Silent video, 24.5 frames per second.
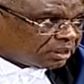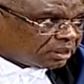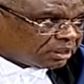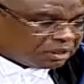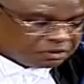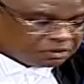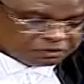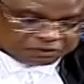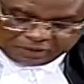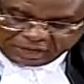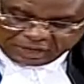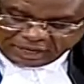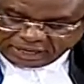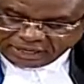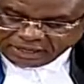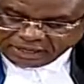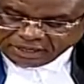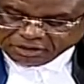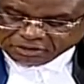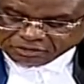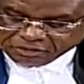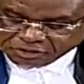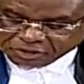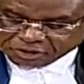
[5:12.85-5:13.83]
If
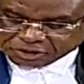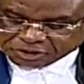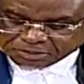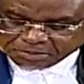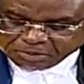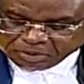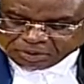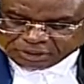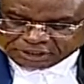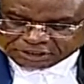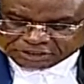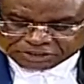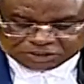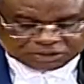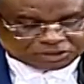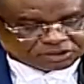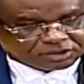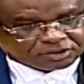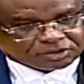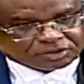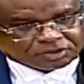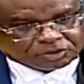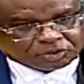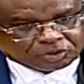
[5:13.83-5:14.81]
any of those bullets
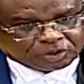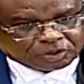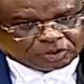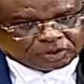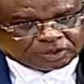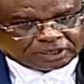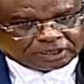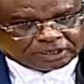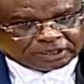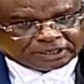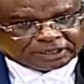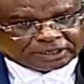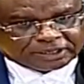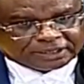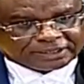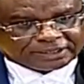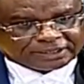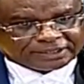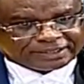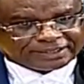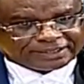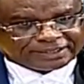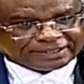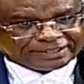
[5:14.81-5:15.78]
you're
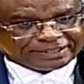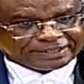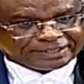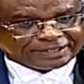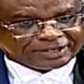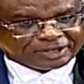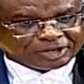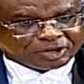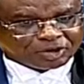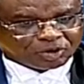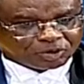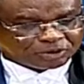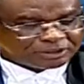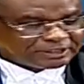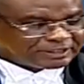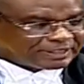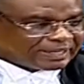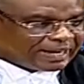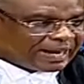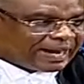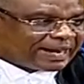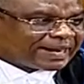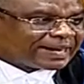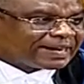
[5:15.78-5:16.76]
not
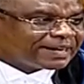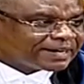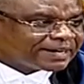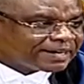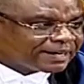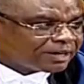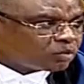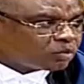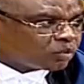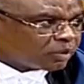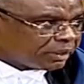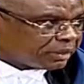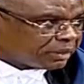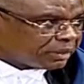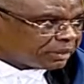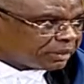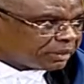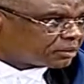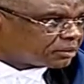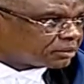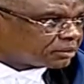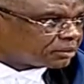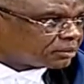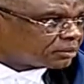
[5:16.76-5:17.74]
agreeing with,
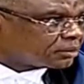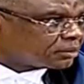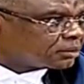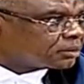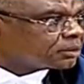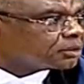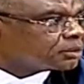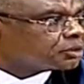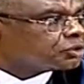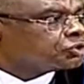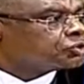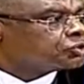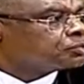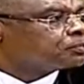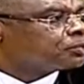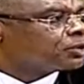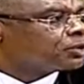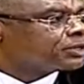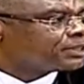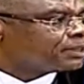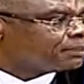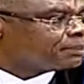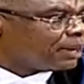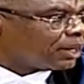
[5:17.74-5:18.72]
you
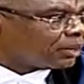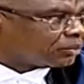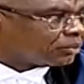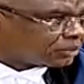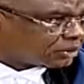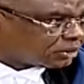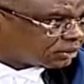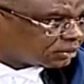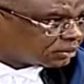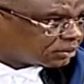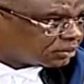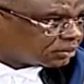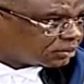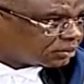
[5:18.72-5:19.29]
point them out.